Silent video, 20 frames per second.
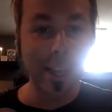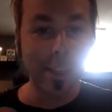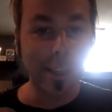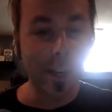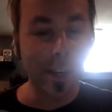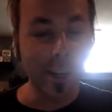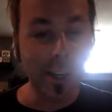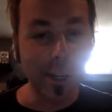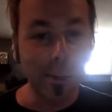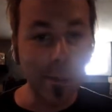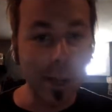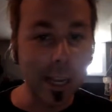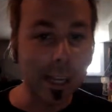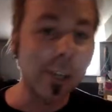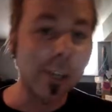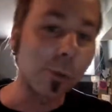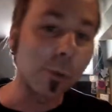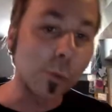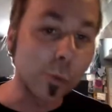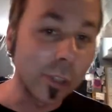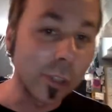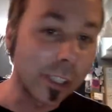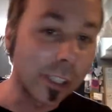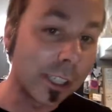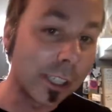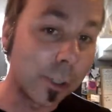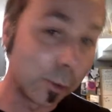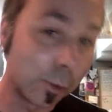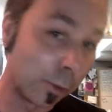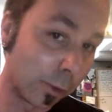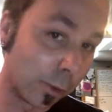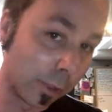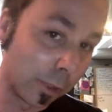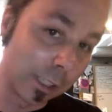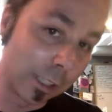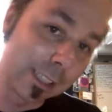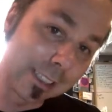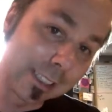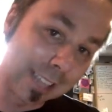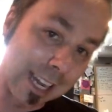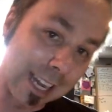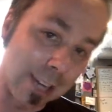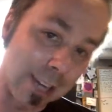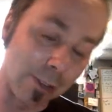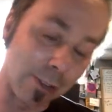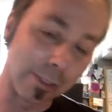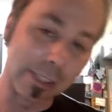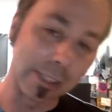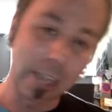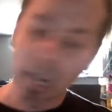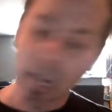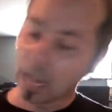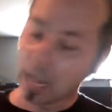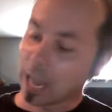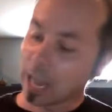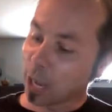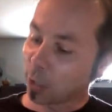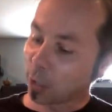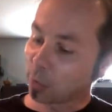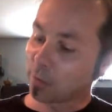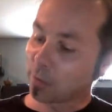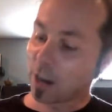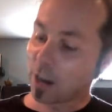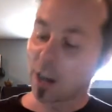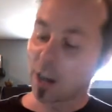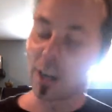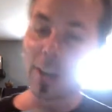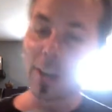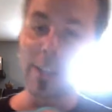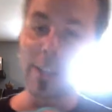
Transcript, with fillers: that are going to make really cool sounds out of our